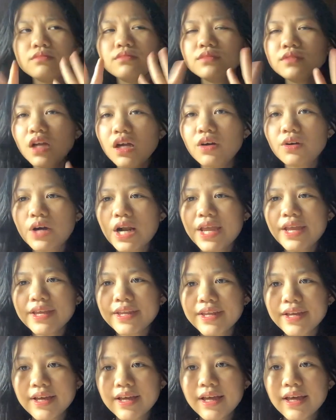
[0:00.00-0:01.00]

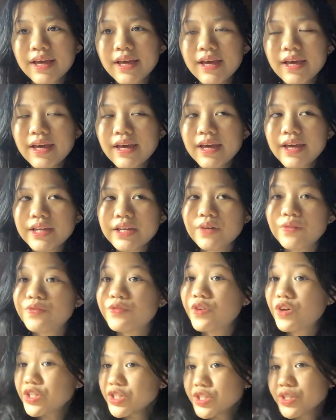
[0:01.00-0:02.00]
Alright. Now
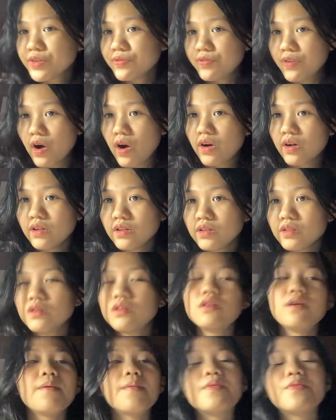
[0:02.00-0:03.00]
first of all,
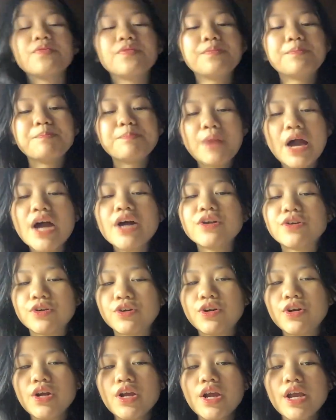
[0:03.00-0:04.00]

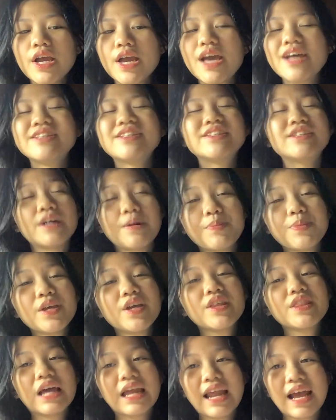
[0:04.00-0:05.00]
matter is
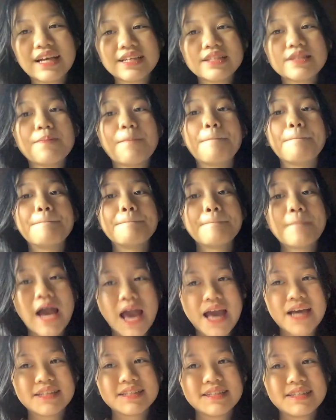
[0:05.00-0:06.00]
something that has
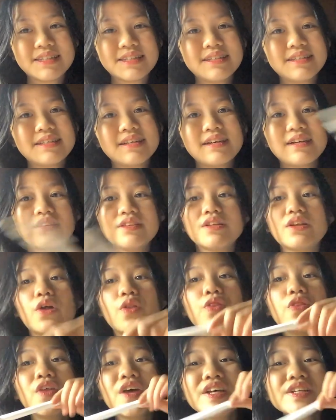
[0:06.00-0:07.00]
mass. Now
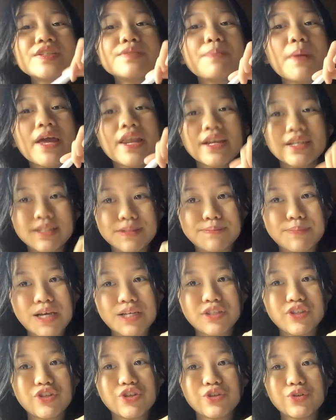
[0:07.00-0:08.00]
this pen has
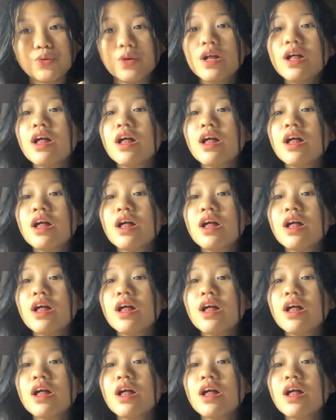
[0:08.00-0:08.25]
mass too.